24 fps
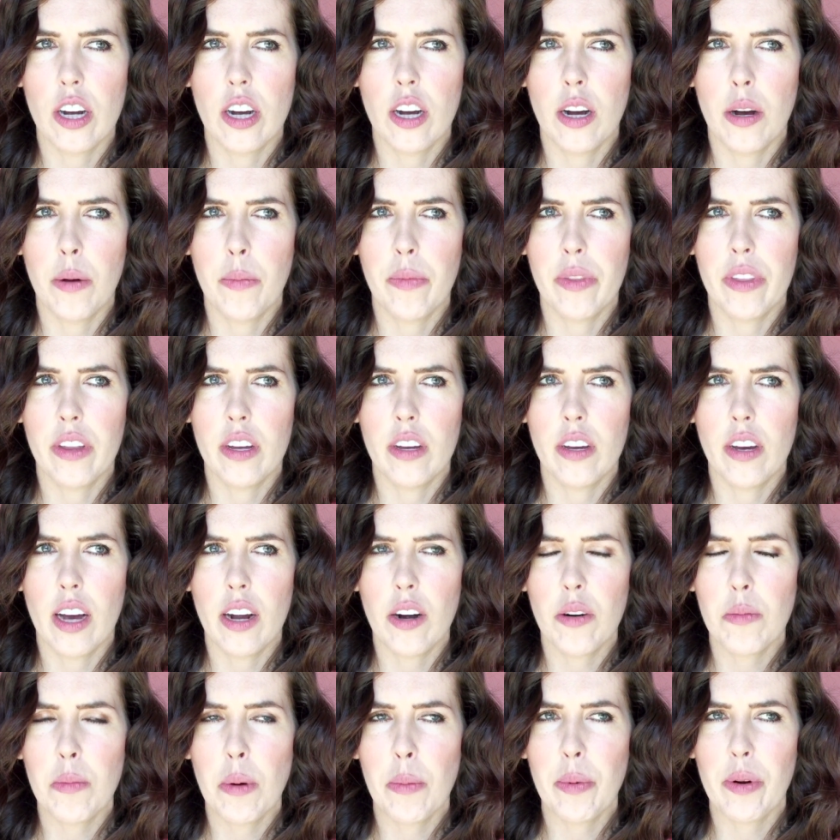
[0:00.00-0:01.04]
I
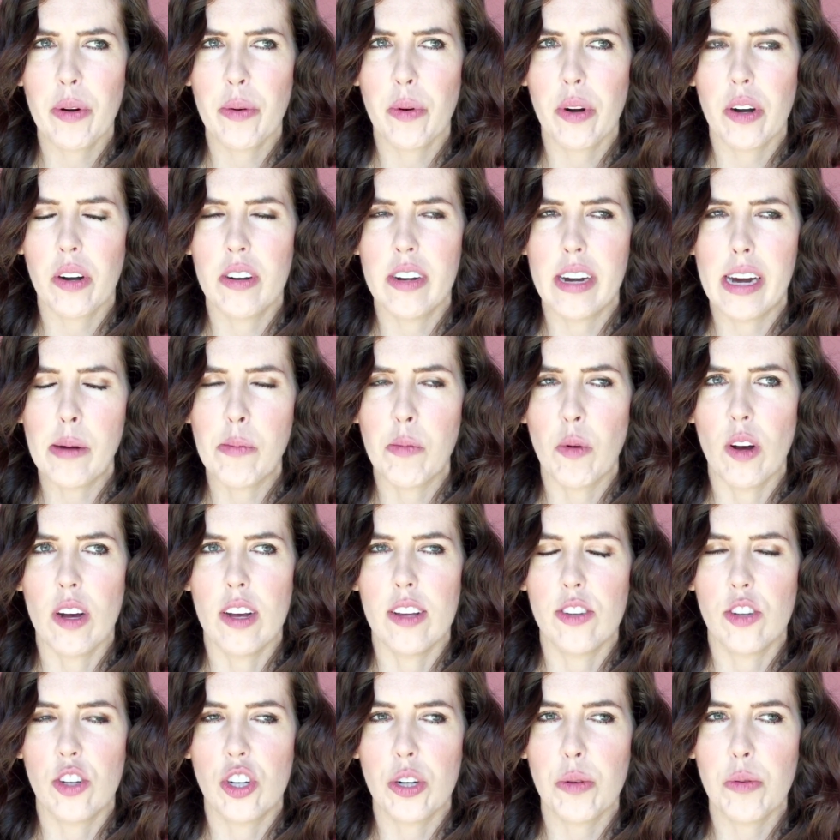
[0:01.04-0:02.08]
don't remember what her name was.